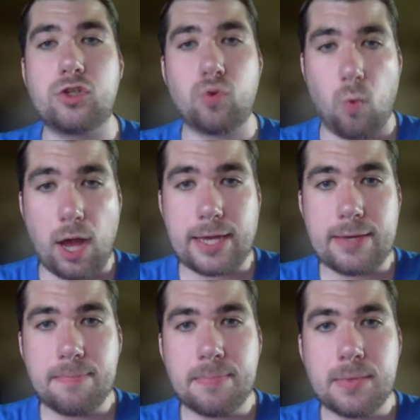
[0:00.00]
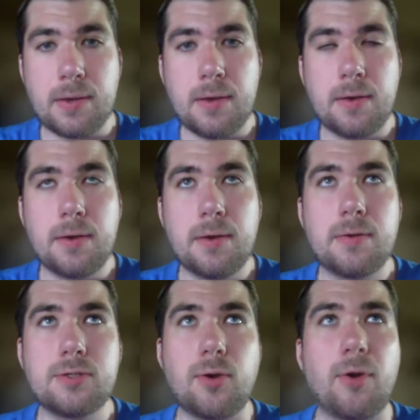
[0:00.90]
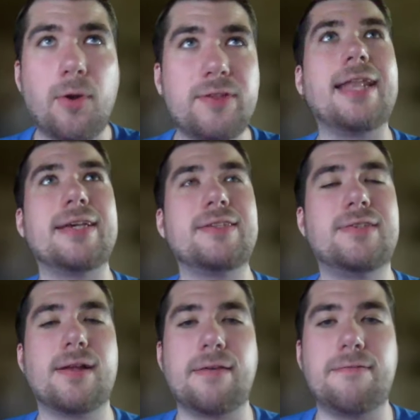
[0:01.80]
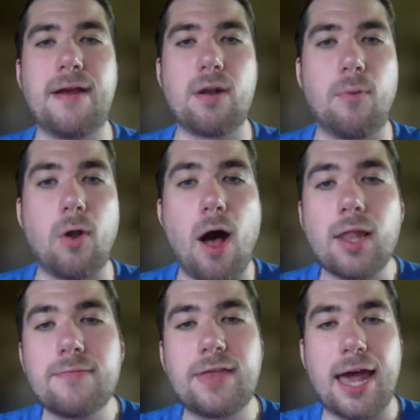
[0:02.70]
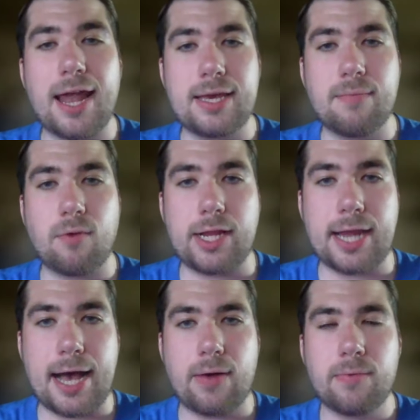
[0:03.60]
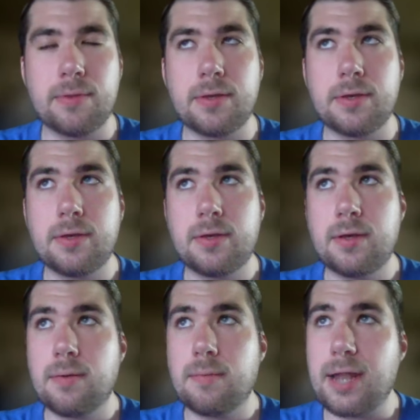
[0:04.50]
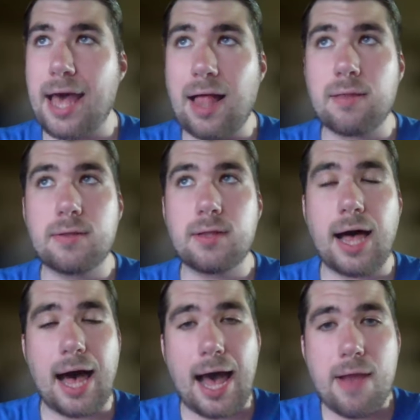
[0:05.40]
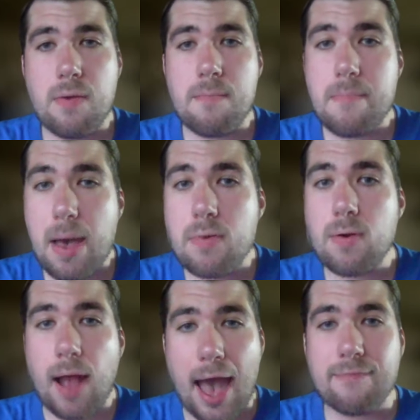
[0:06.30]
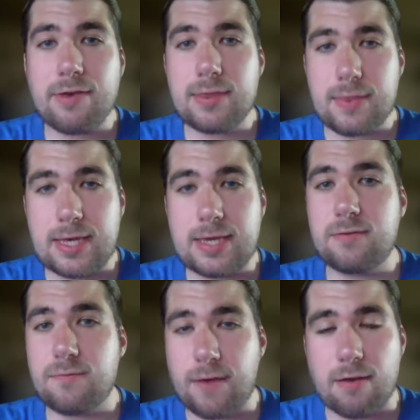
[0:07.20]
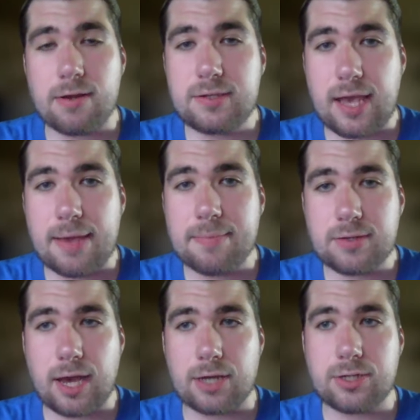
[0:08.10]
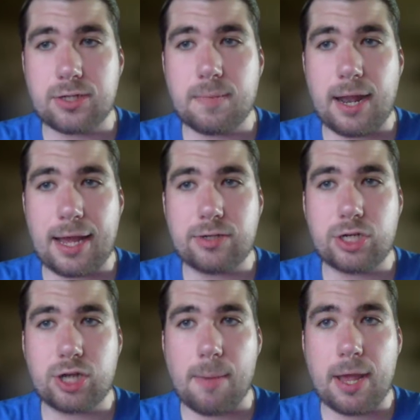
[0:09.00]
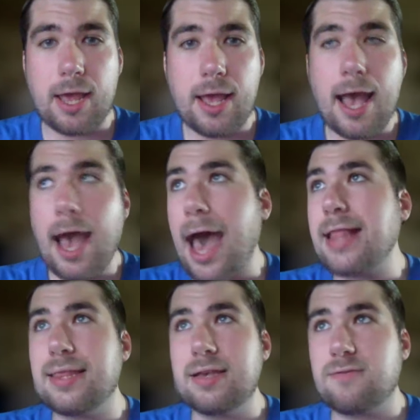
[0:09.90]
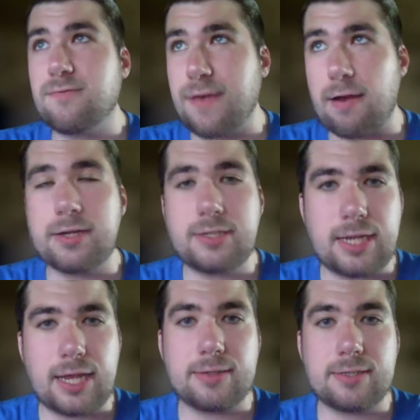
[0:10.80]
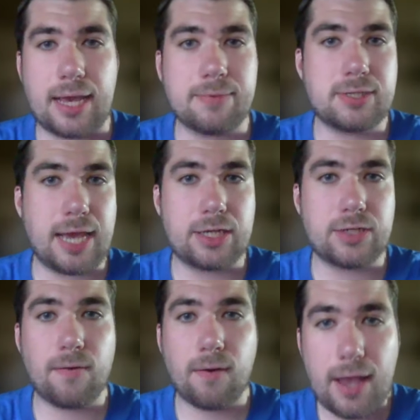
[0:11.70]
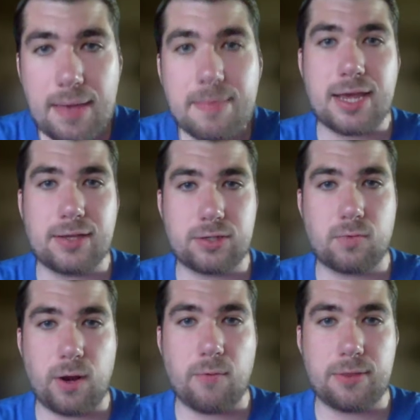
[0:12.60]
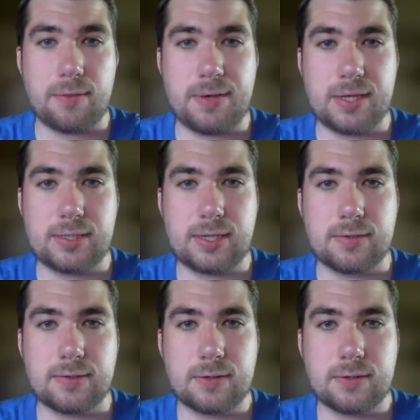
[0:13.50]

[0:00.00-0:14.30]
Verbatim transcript: 20, so it's not necessarily fair to put all of that on him right now. But hell, I remember having these very same discussions about Andre Drummond at this very same stage for him in his career with the Pistons.